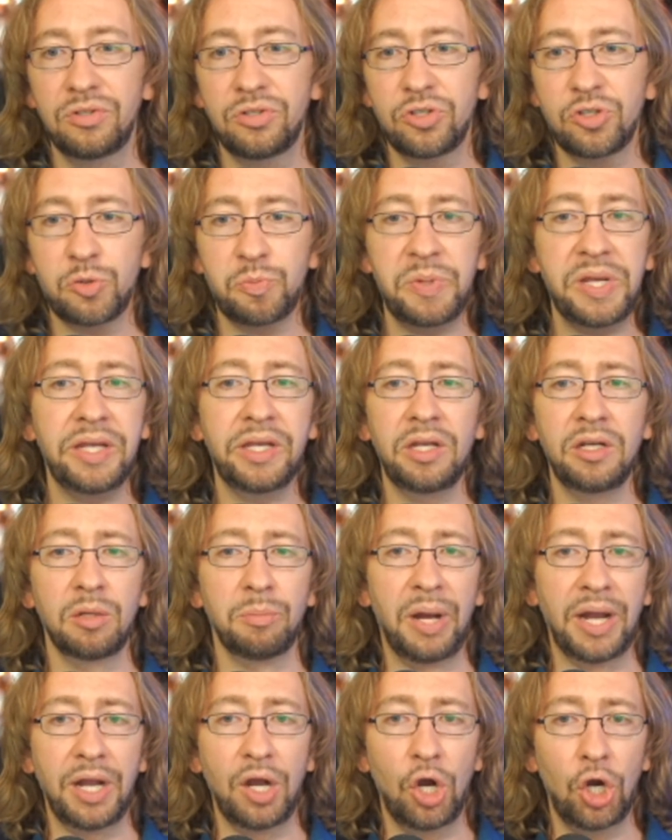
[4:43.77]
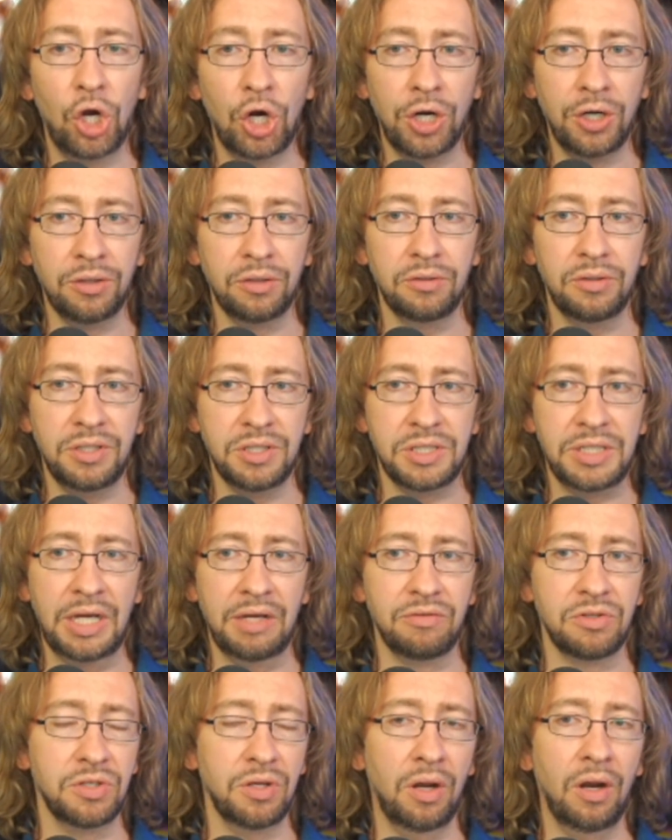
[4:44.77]
Speaking to my heart, these
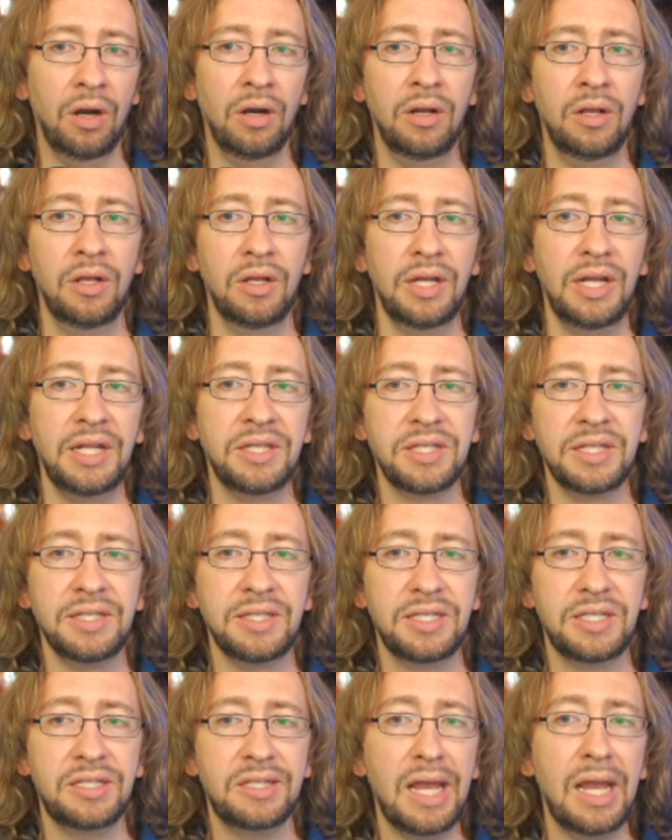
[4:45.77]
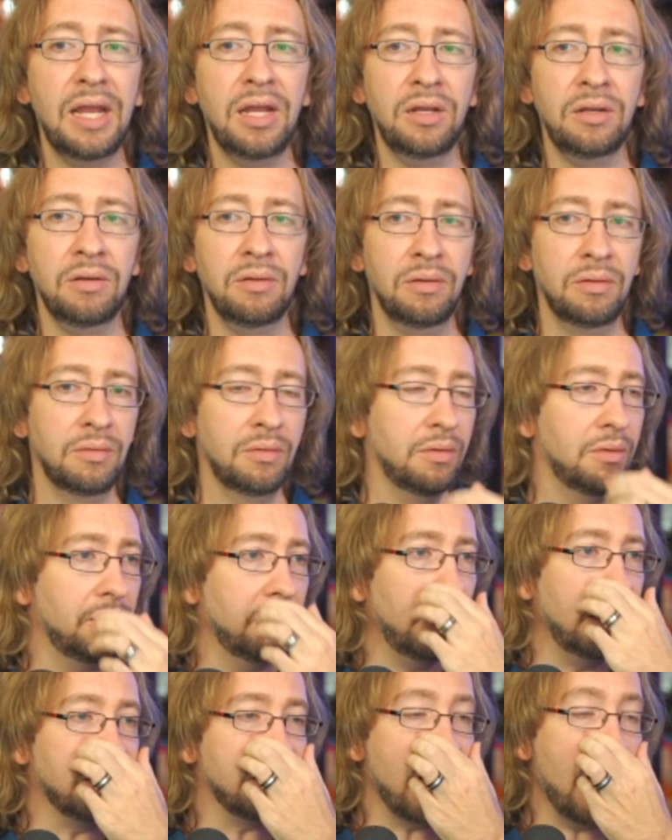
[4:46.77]
devs are. It's insane
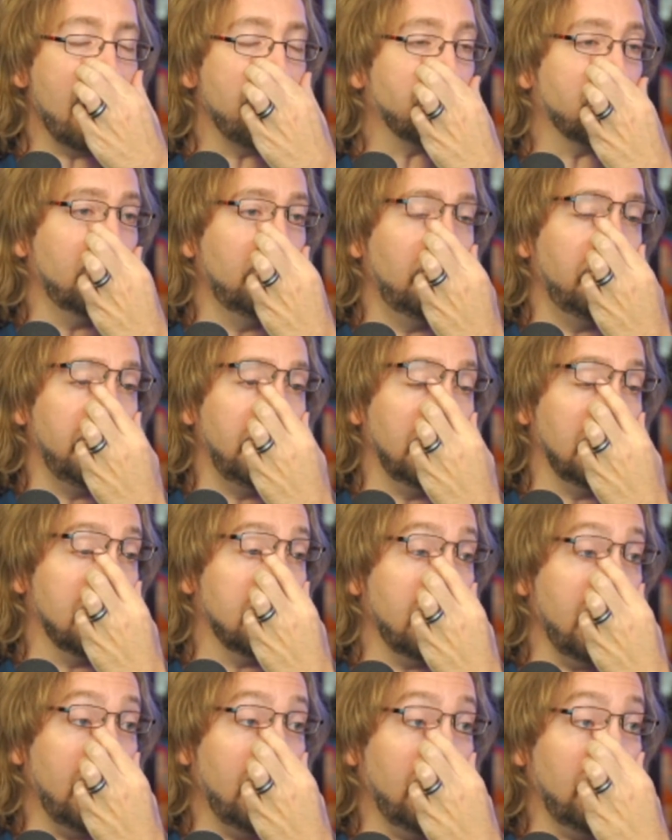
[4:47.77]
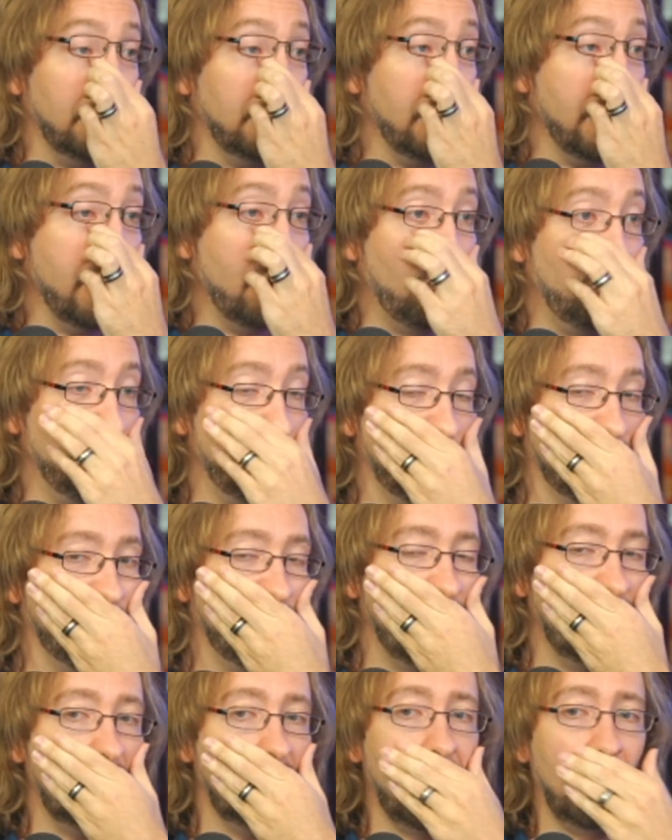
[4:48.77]
it's absolutely insane how
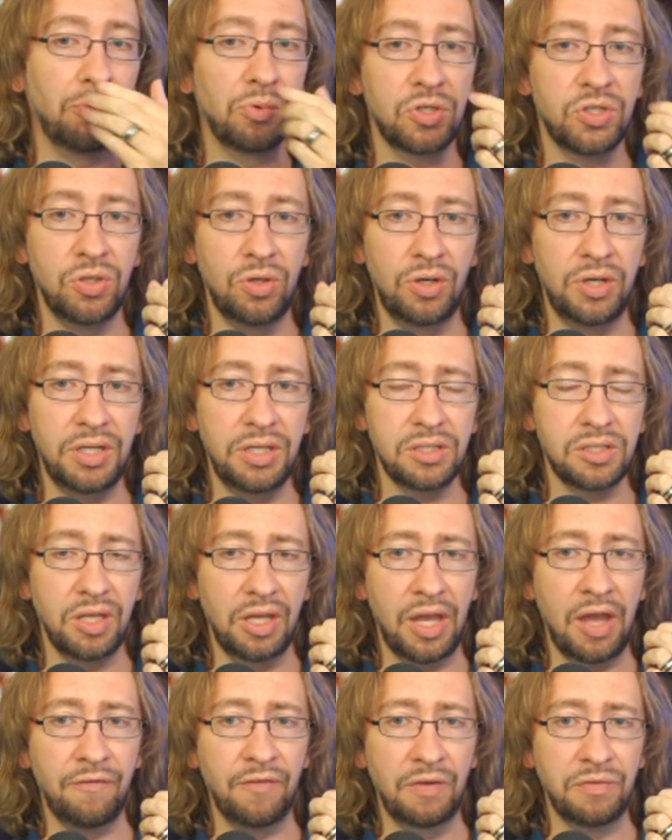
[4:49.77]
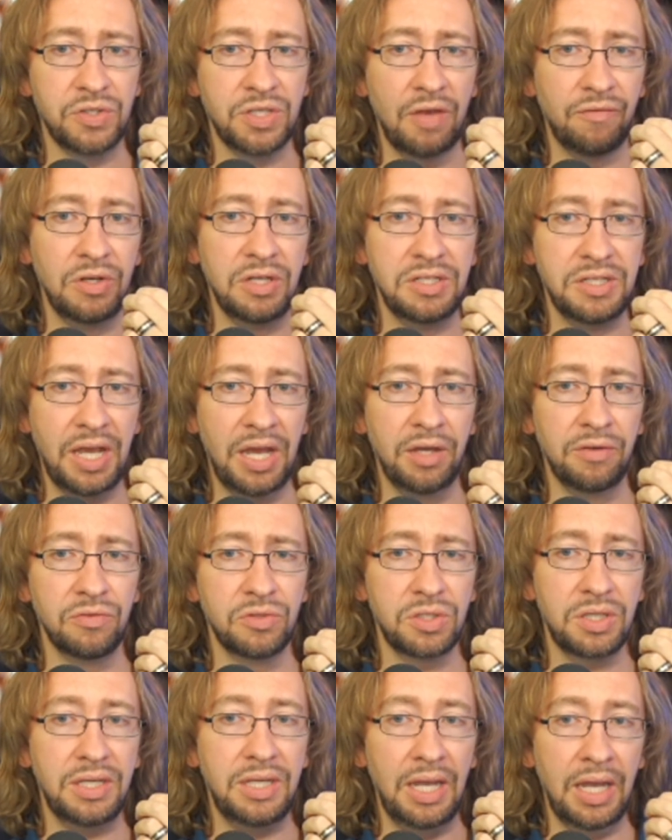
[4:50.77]
many opportunities the FF7
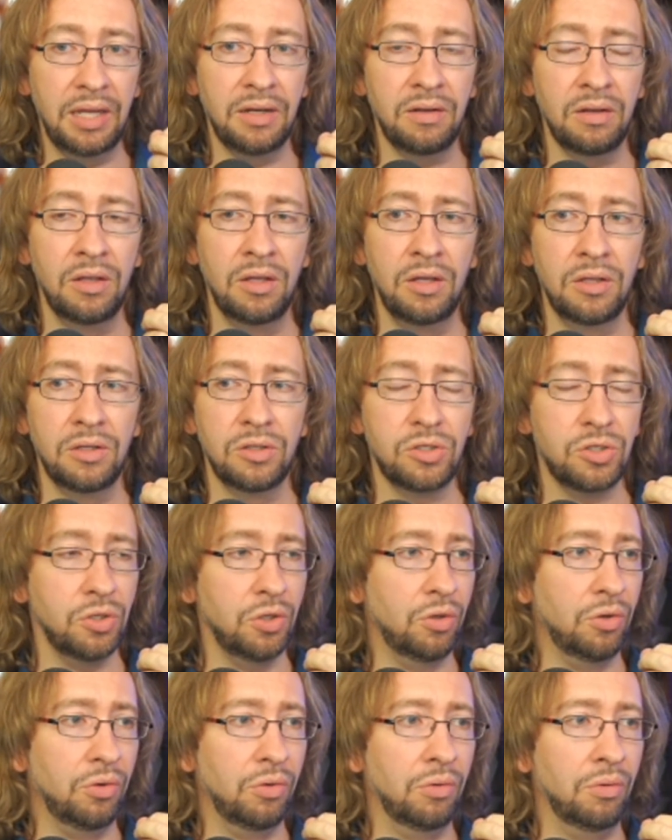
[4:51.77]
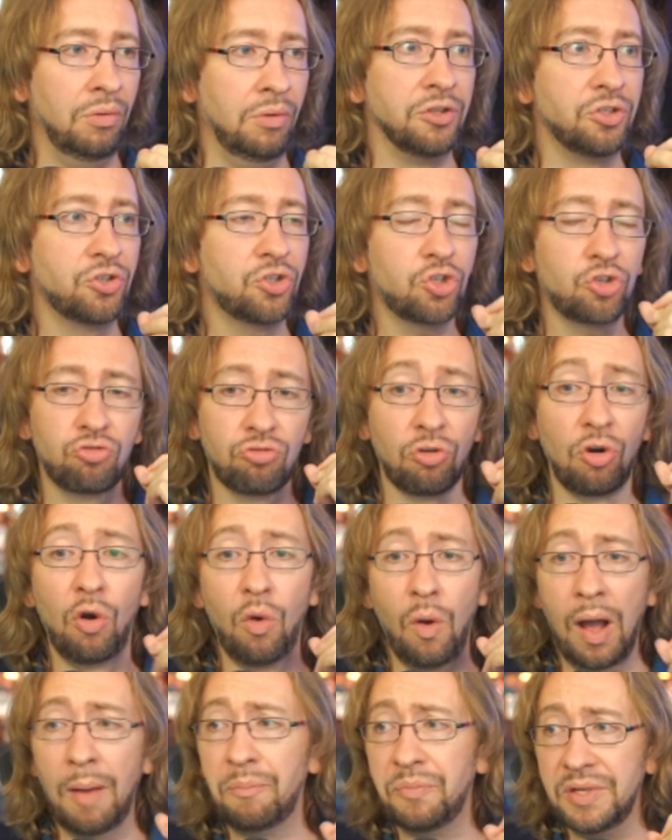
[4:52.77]
devs get to
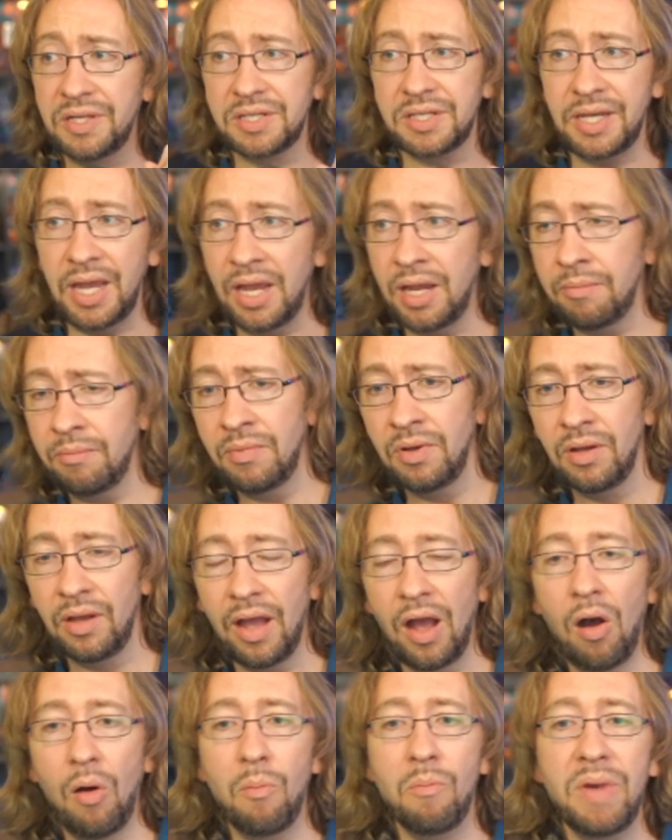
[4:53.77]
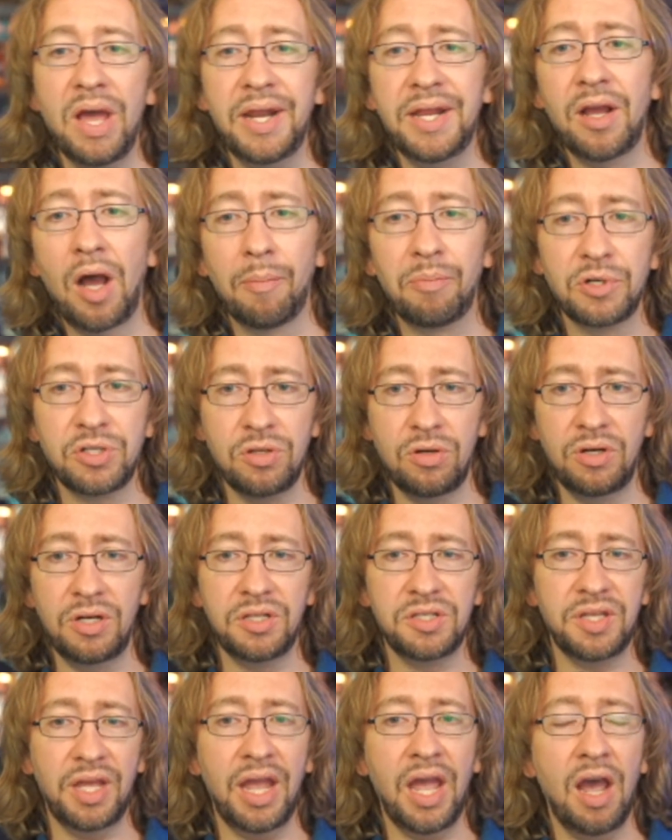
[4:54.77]
screw up this game, how many
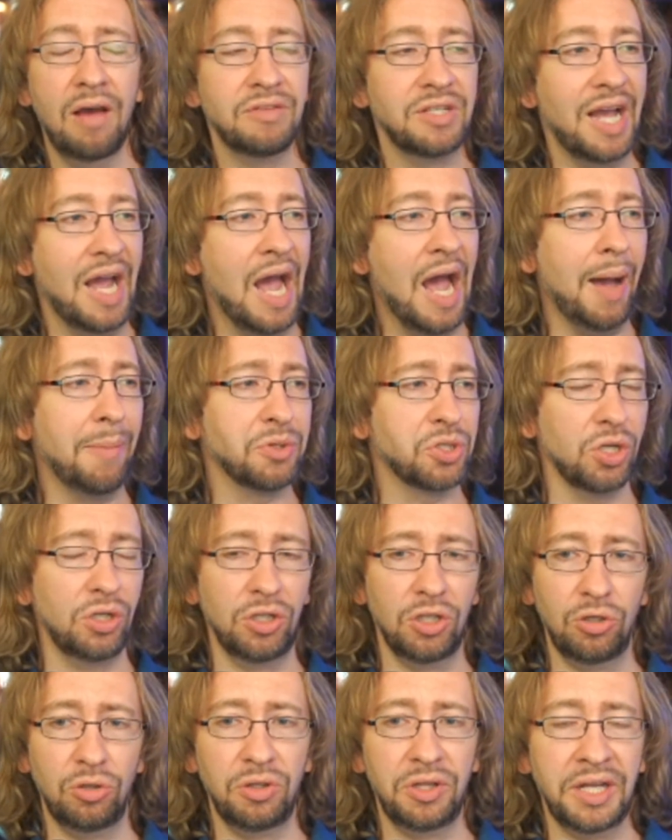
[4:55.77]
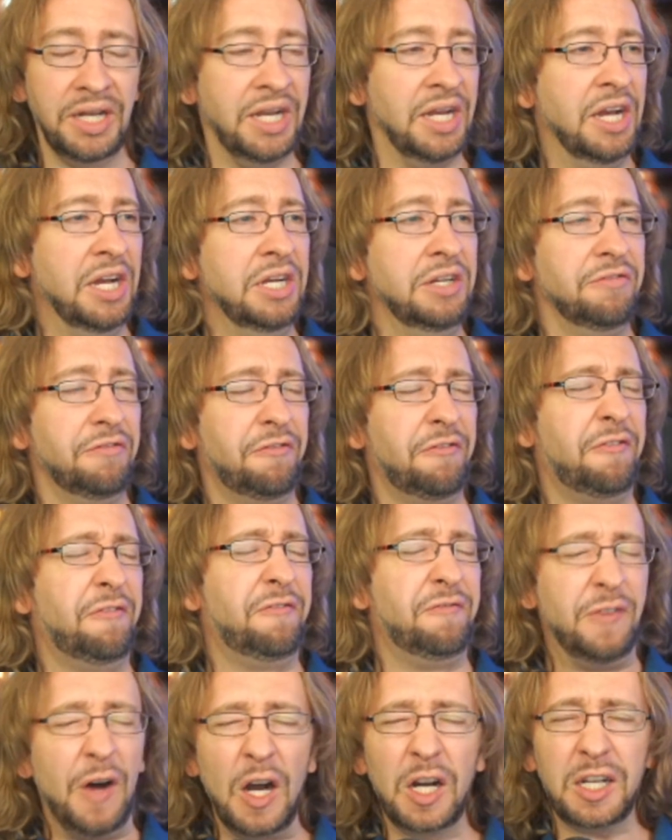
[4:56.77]
opportunities they have to absolutely
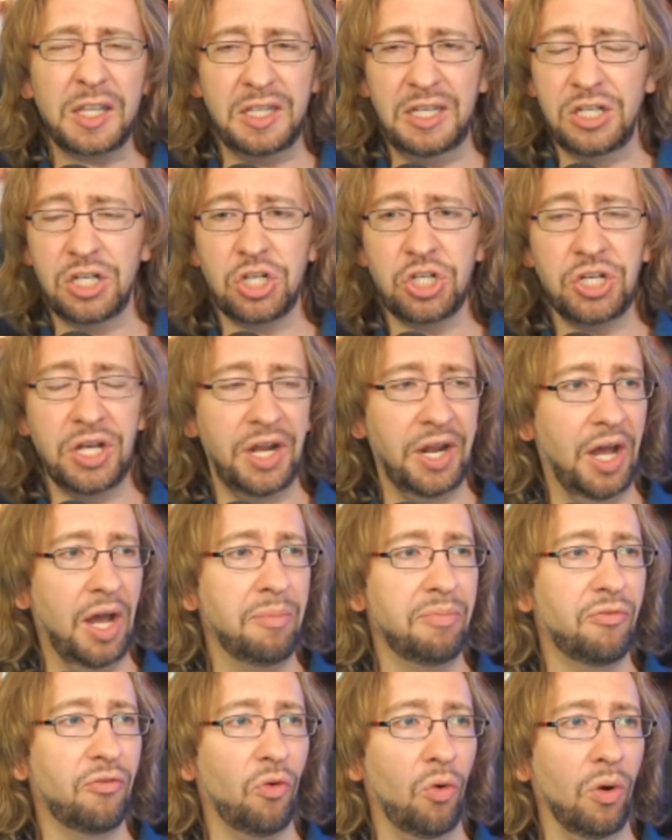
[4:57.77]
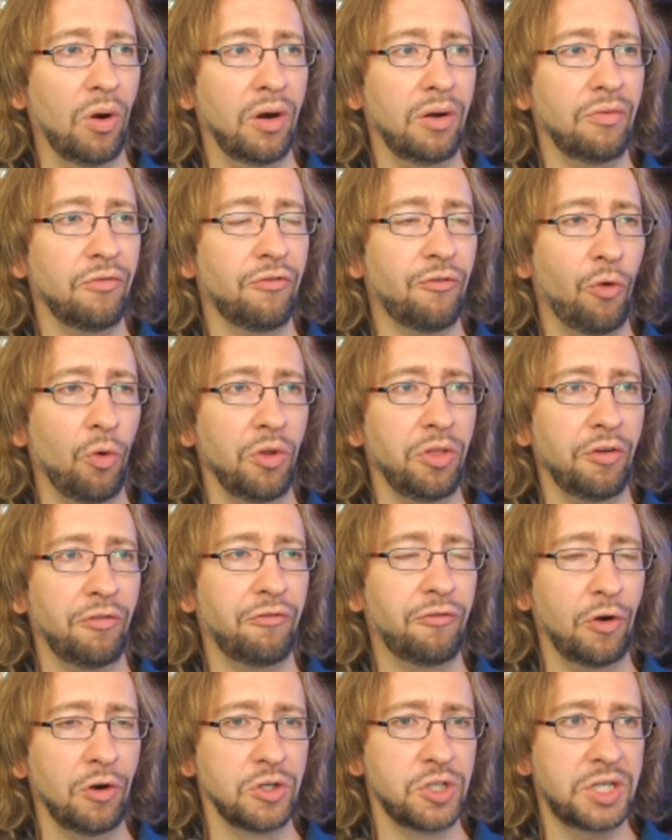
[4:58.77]
fuck this shit up for for the
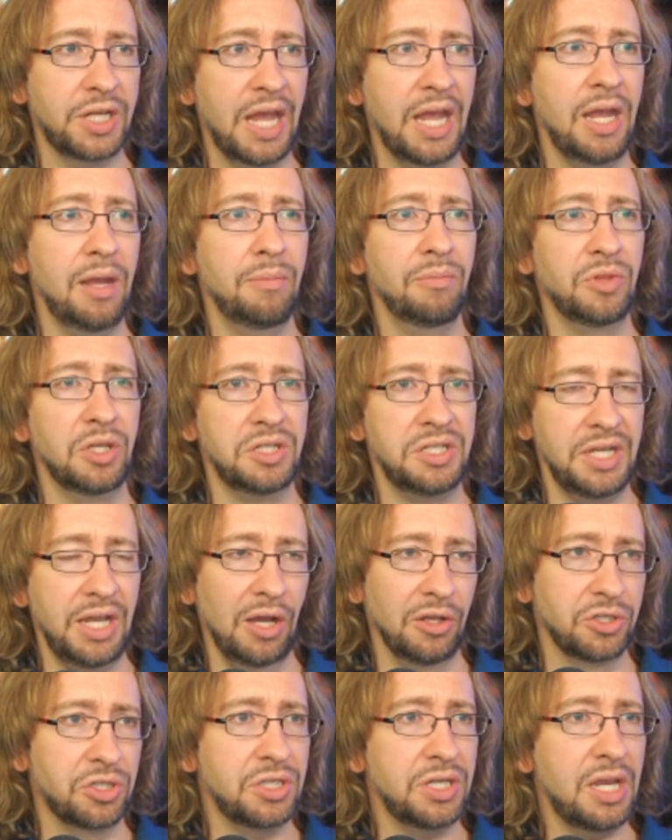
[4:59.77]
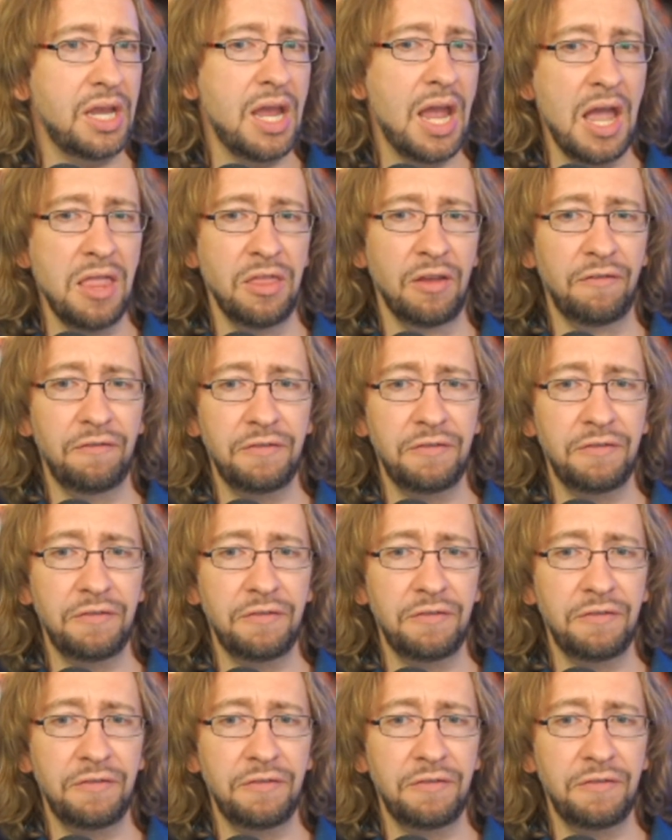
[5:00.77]
first game, the DLC, and the